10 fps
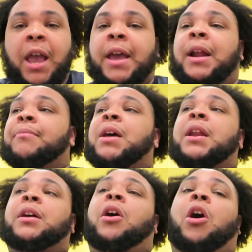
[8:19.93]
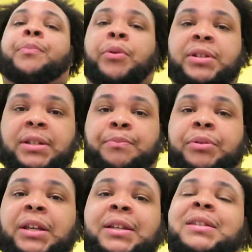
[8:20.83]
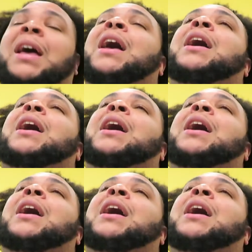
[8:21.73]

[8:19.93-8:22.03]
And I'm not a hard person to please.